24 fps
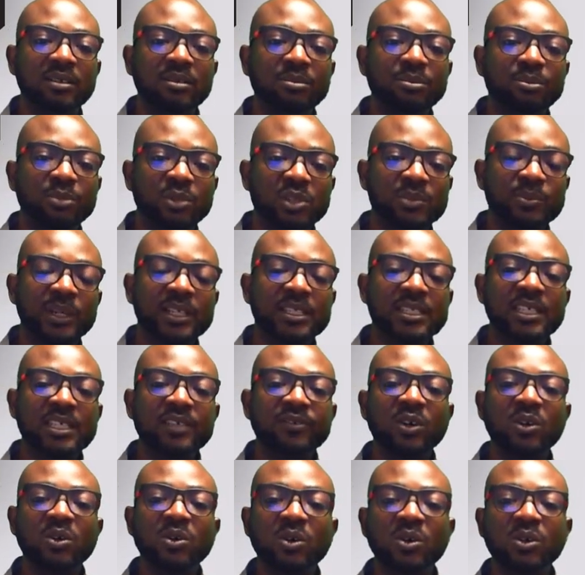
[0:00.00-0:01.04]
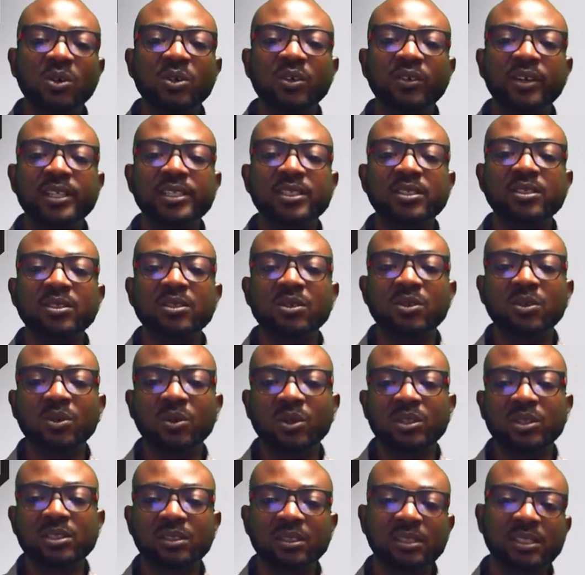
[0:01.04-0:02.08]
Prospective or concurrent
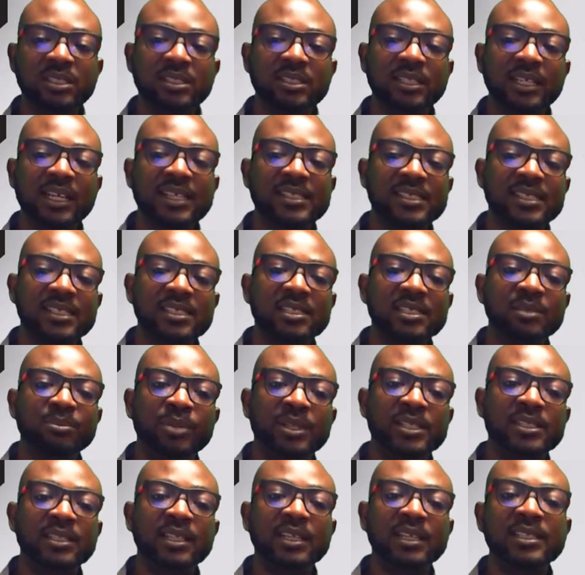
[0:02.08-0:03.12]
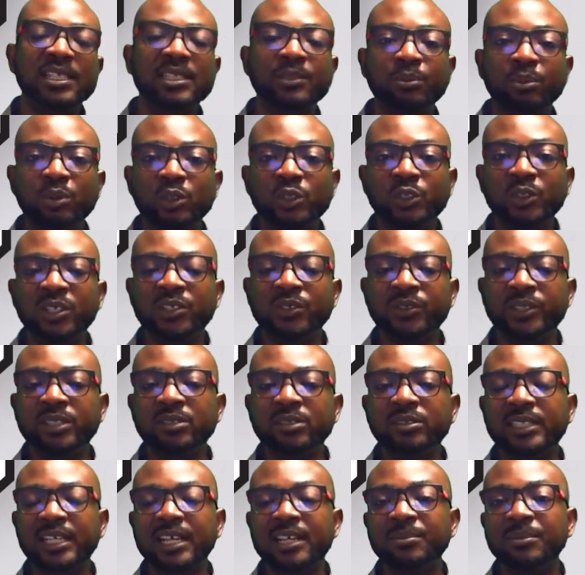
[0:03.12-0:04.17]
cohort studies assess the baseline exposure in real
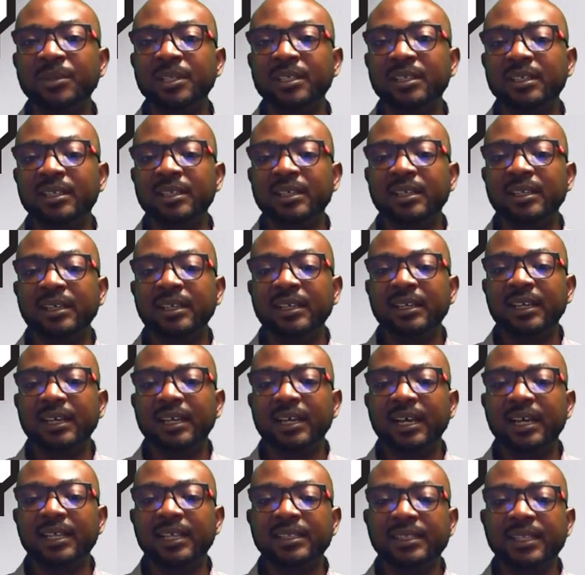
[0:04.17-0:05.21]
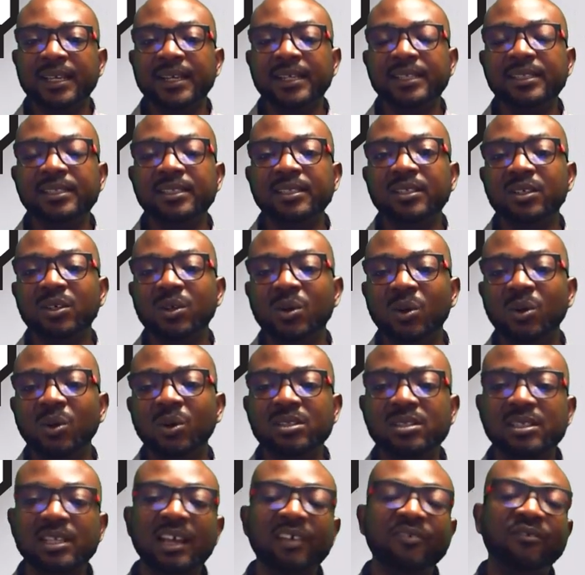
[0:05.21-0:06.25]
time, and then
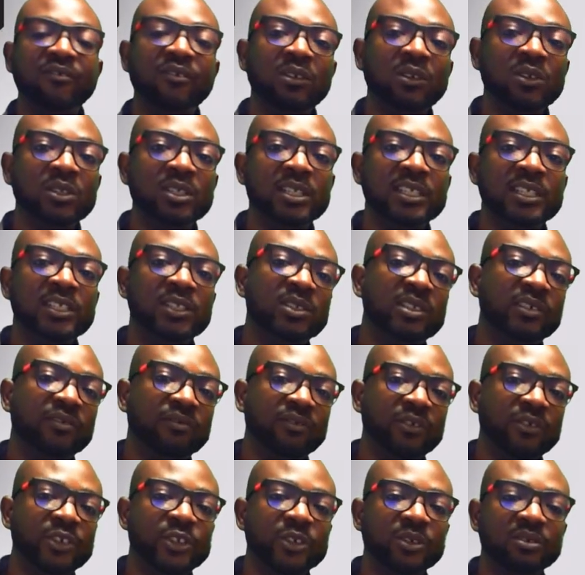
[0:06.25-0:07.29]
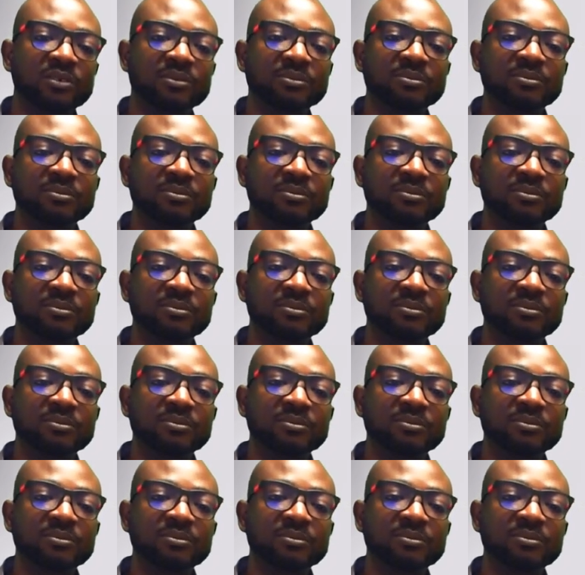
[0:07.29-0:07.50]
cohorts are followed into the future.